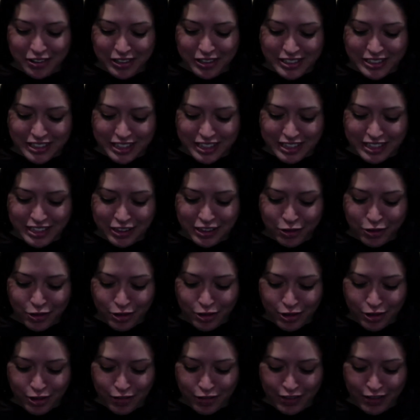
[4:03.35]
It's on the
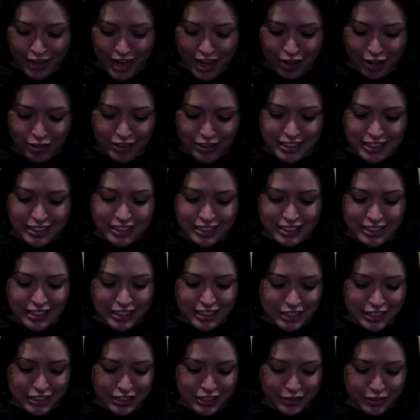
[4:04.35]
order of the houses,
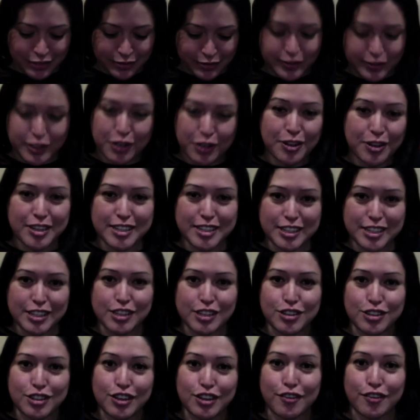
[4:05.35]
so Taurus is
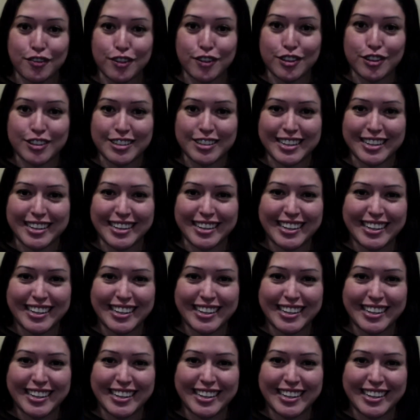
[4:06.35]
usually first